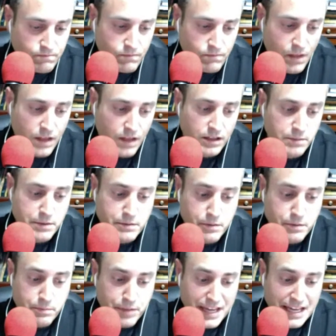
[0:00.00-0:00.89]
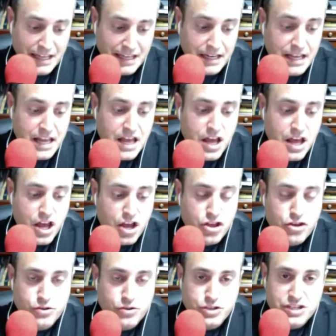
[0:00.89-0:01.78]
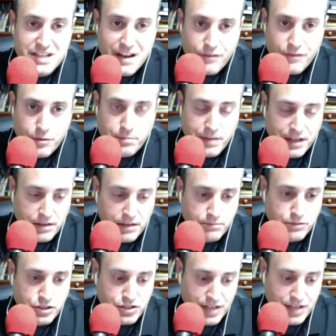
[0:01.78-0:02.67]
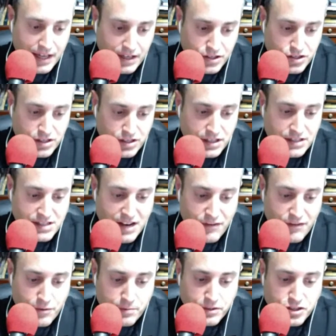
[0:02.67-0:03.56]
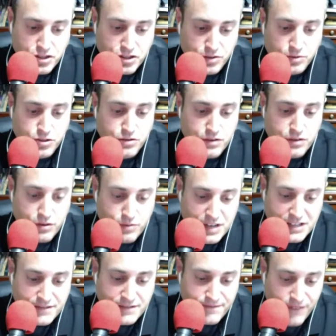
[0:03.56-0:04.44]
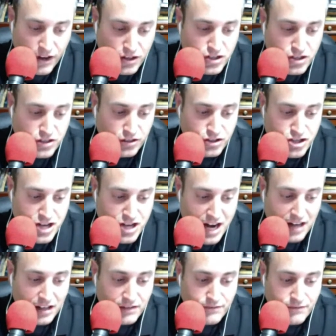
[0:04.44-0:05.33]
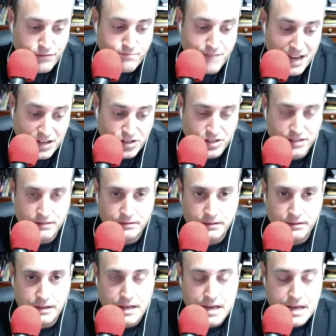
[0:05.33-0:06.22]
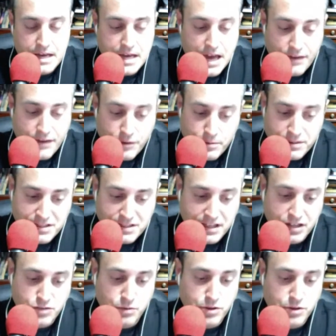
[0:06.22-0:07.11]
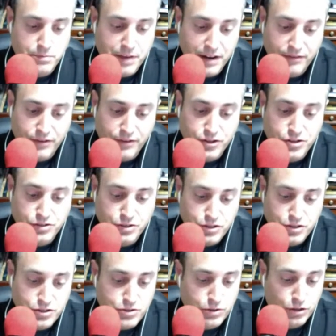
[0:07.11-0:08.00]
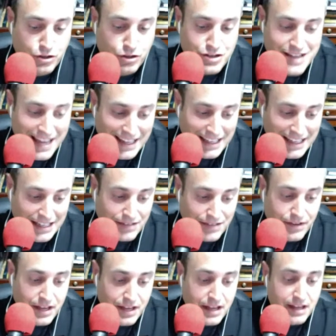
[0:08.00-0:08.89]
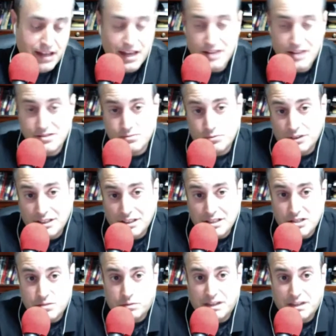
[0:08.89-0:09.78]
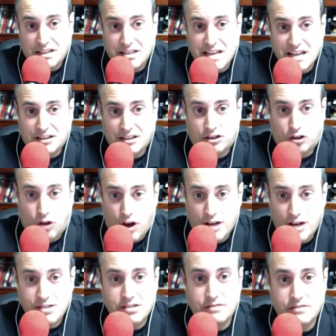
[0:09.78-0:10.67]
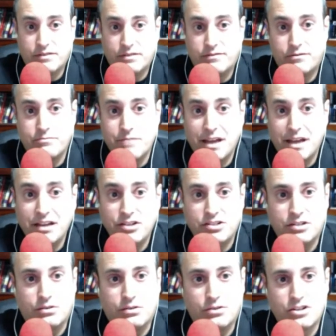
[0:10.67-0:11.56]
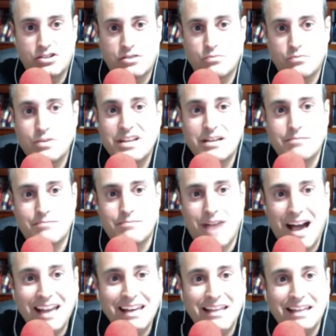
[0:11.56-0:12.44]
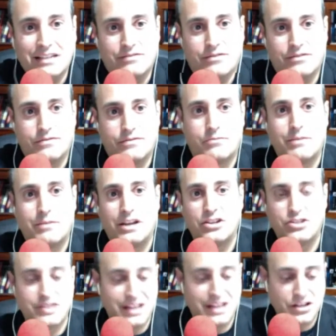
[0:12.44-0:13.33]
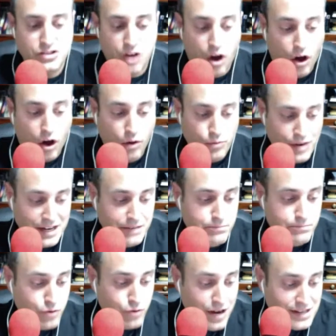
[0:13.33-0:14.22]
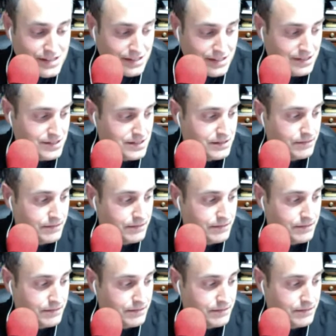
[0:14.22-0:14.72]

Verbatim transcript: Let me repeat. There's never been a mutation that's ever been shown to increase functional genetic information. Every mutation, whether beneficial, neutral, or negative, has really displayed a net loss of information or just a recombining of information that is already present.